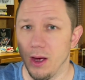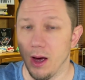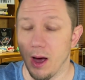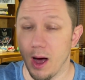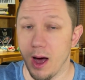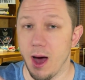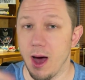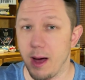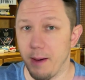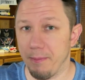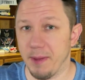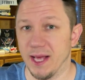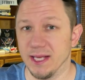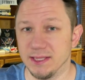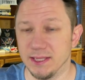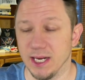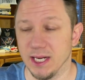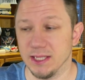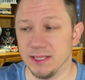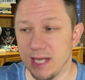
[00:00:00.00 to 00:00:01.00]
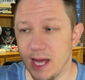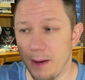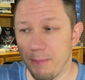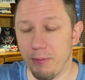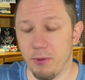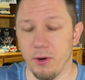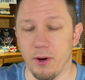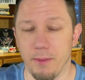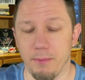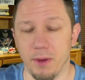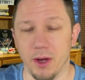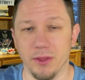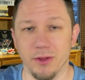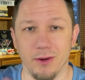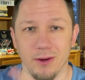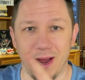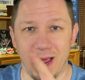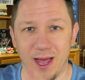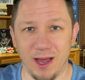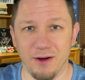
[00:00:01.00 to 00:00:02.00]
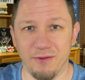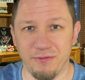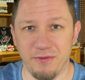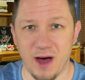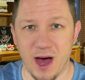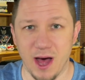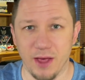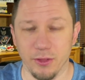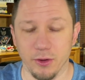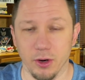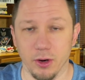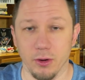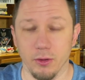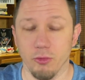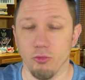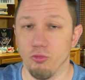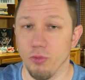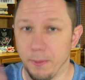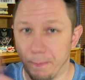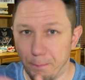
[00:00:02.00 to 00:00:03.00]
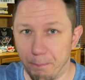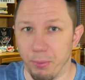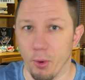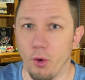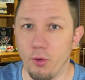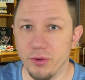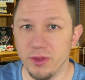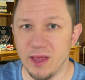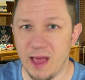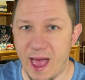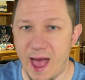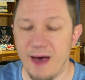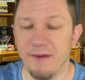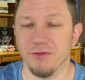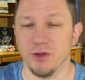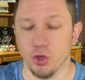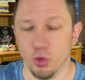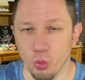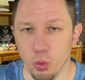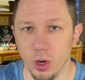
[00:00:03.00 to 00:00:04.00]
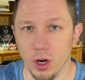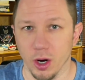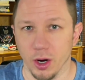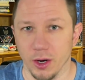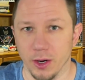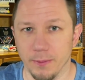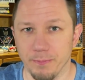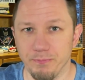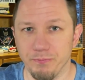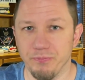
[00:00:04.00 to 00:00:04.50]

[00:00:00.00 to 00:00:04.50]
as an example, a mother and a father would both have to work